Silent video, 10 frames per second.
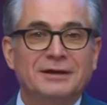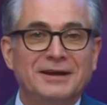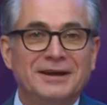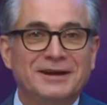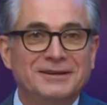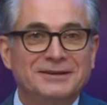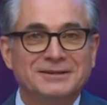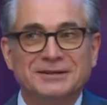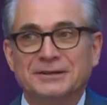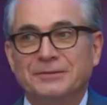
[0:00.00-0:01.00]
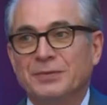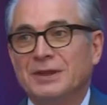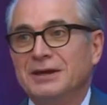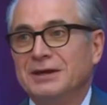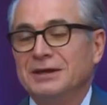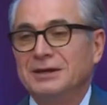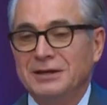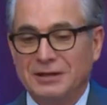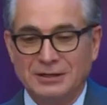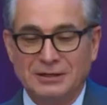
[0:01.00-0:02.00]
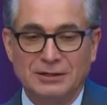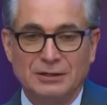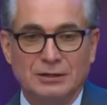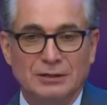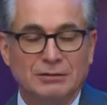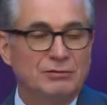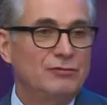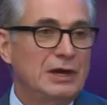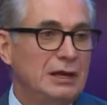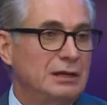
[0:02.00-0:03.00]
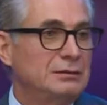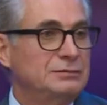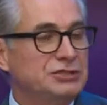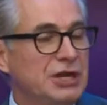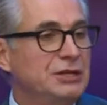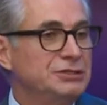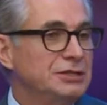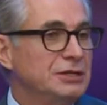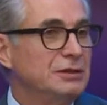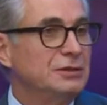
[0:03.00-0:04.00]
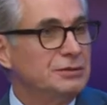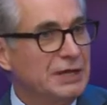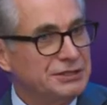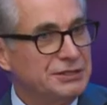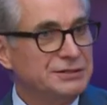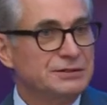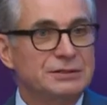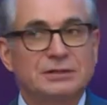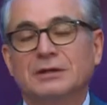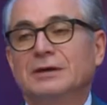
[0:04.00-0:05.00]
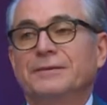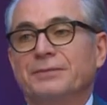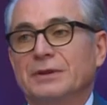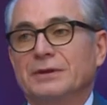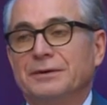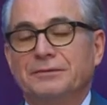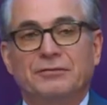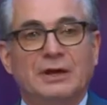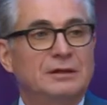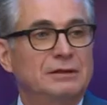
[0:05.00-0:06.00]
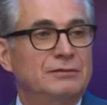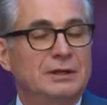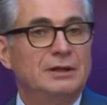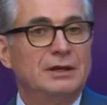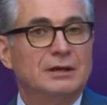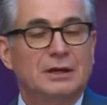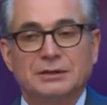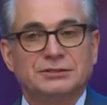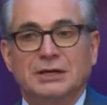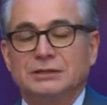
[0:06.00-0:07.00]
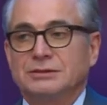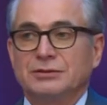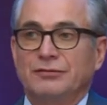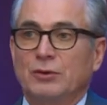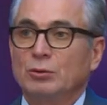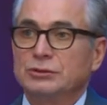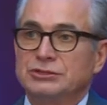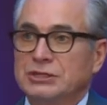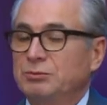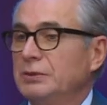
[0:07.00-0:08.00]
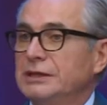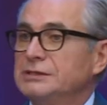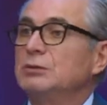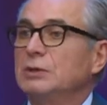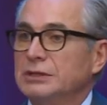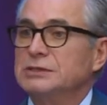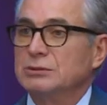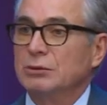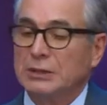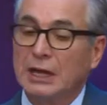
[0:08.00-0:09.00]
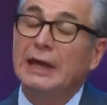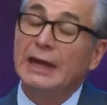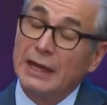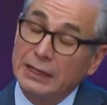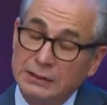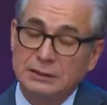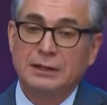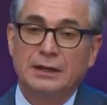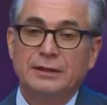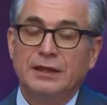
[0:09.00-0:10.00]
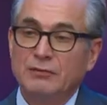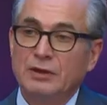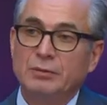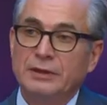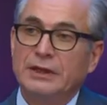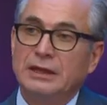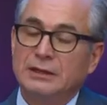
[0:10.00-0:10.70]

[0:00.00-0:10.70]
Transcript: and in, well, changing the register when there are changes of ownership and so on and so on. And there will be then